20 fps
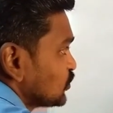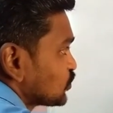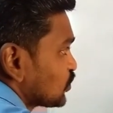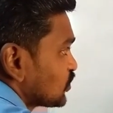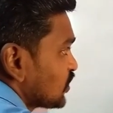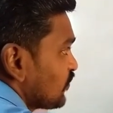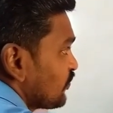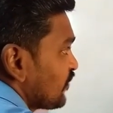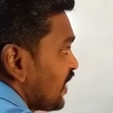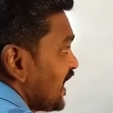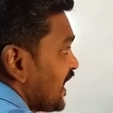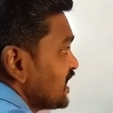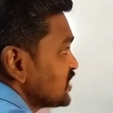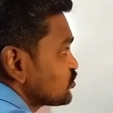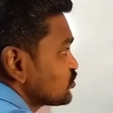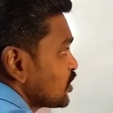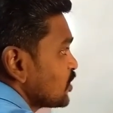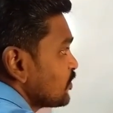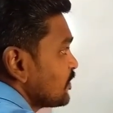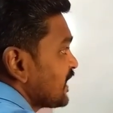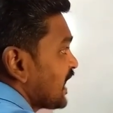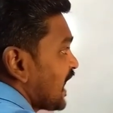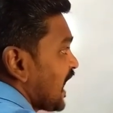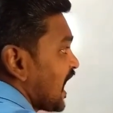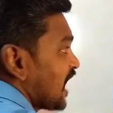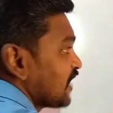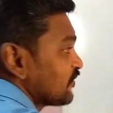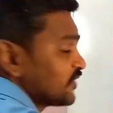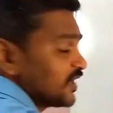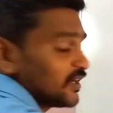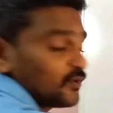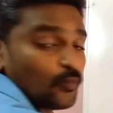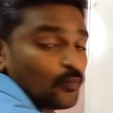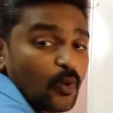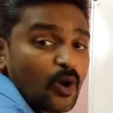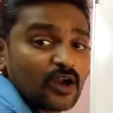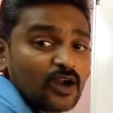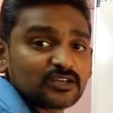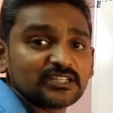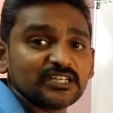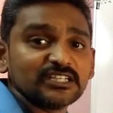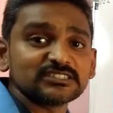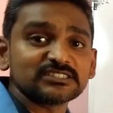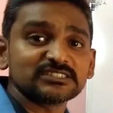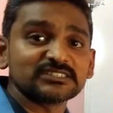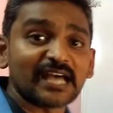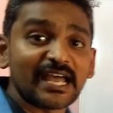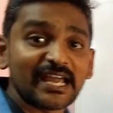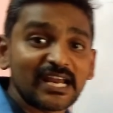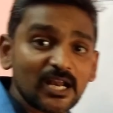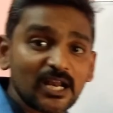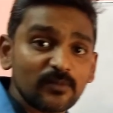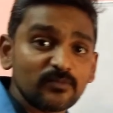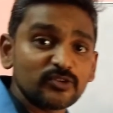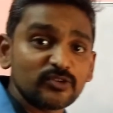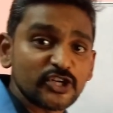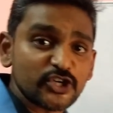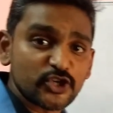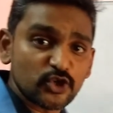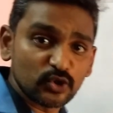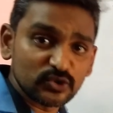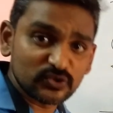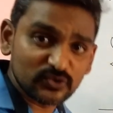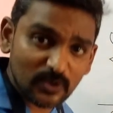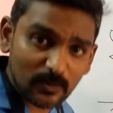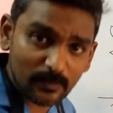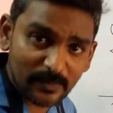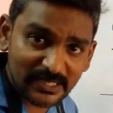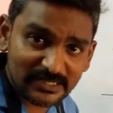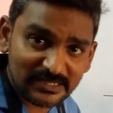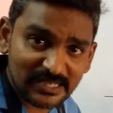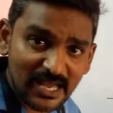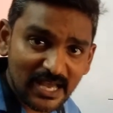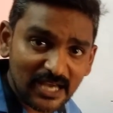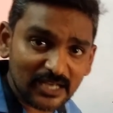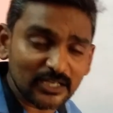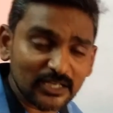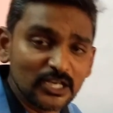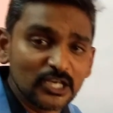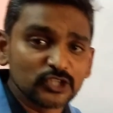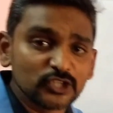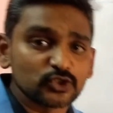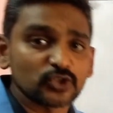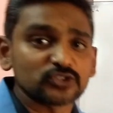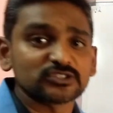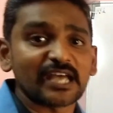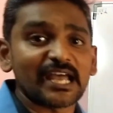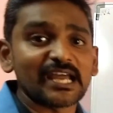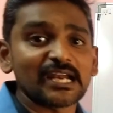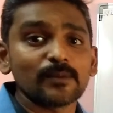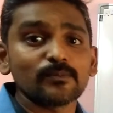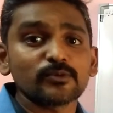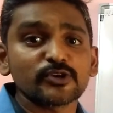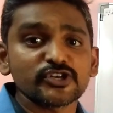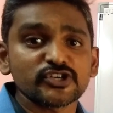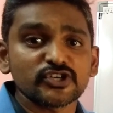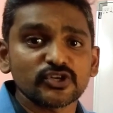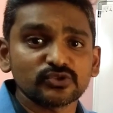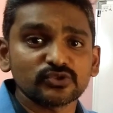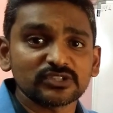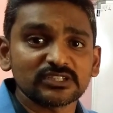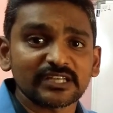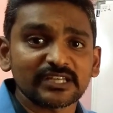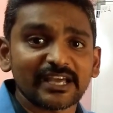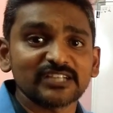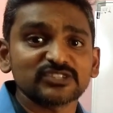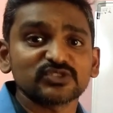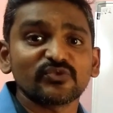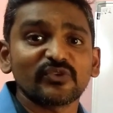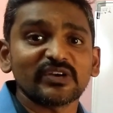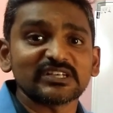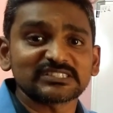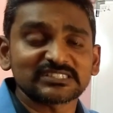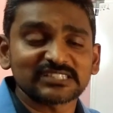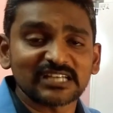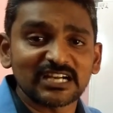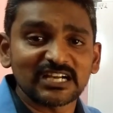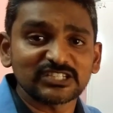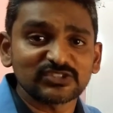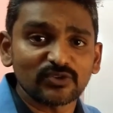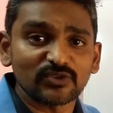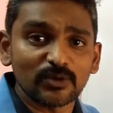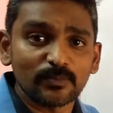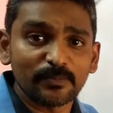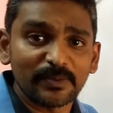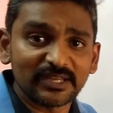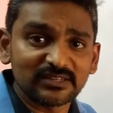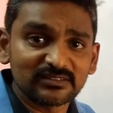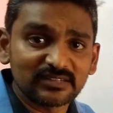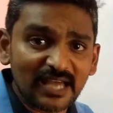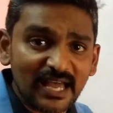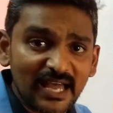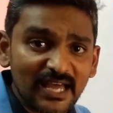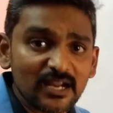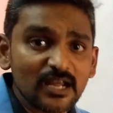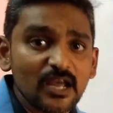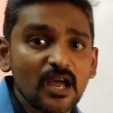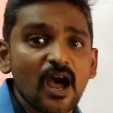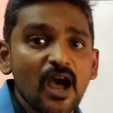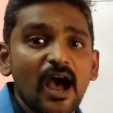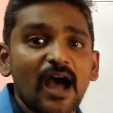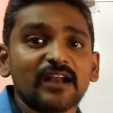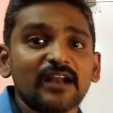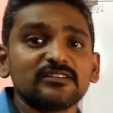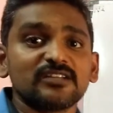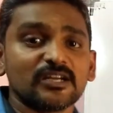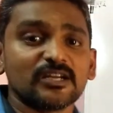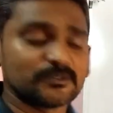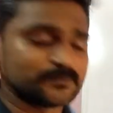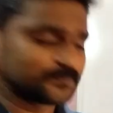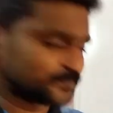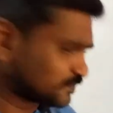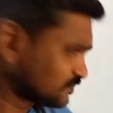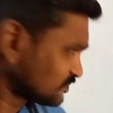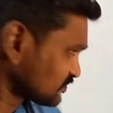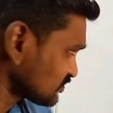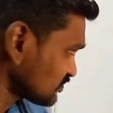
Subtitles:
So the veins will be having what? This xylem tissues will be there. So xylem tissues, in the case vessels will be there, and then